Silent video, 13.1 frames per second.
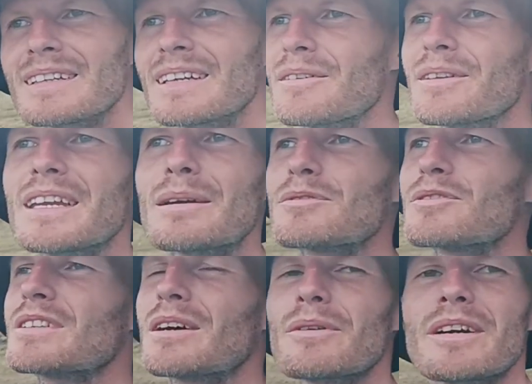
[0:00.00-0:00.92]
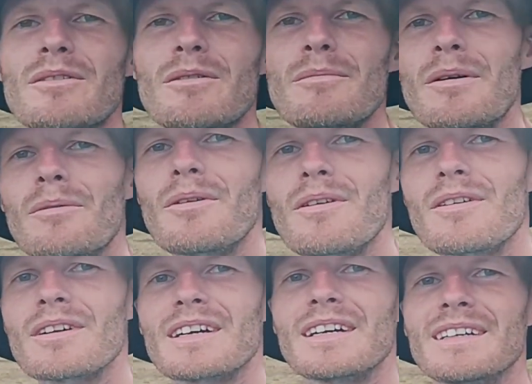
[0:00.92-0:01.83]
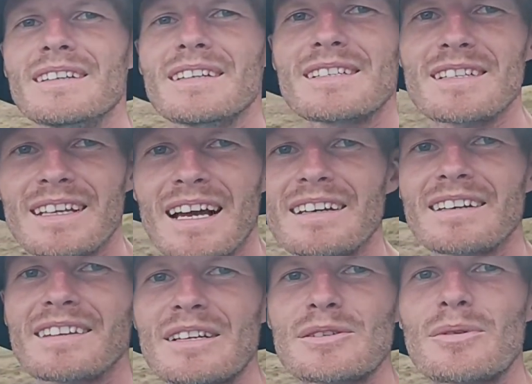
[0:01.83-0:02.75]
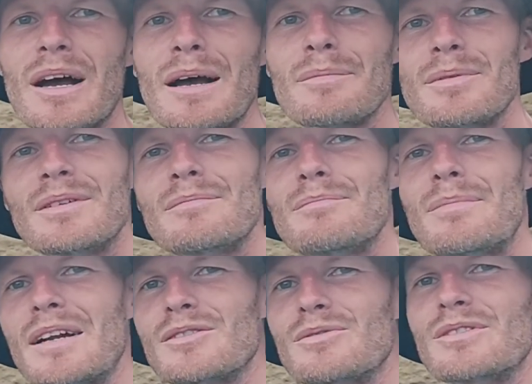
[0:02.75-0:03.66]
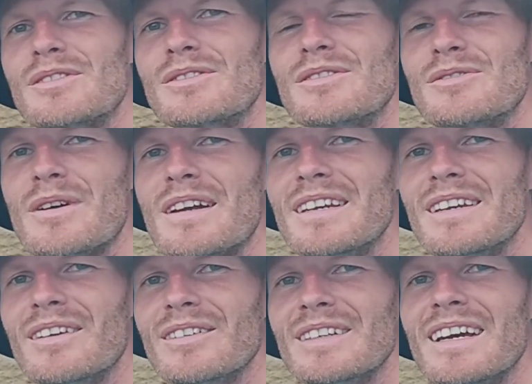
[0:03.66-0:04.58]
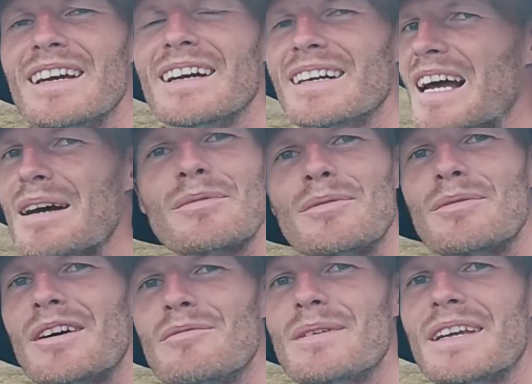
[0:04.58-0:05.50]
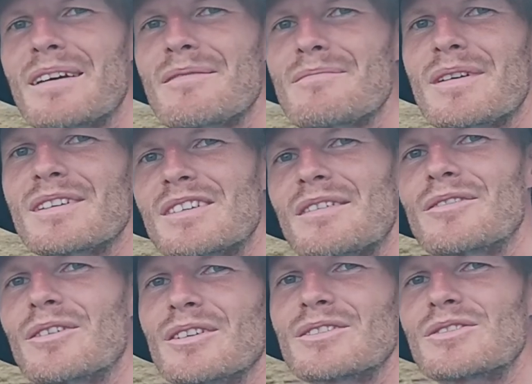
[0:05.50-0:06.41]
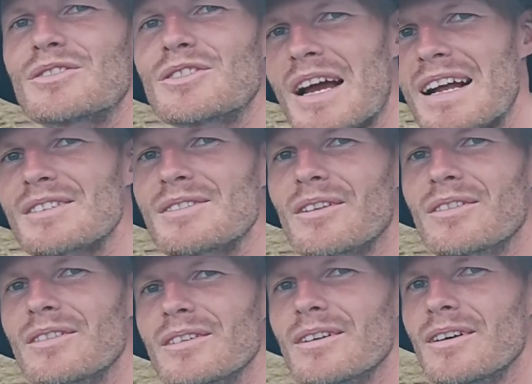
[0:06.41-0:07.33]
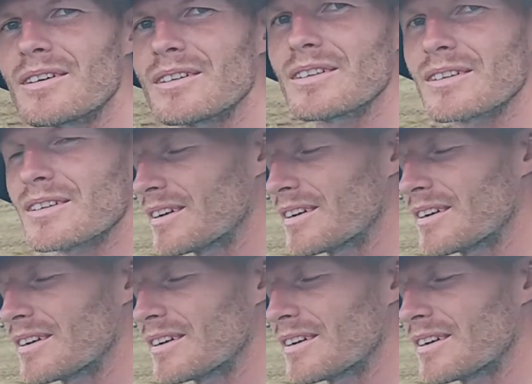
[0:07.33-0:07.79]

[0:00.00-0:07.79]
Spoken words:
Now then, I'm just out here on my walk, and these are the kind of things what happen. Batteries draining on you. I can't be without my camera, so I've got to charge it on the go. Look,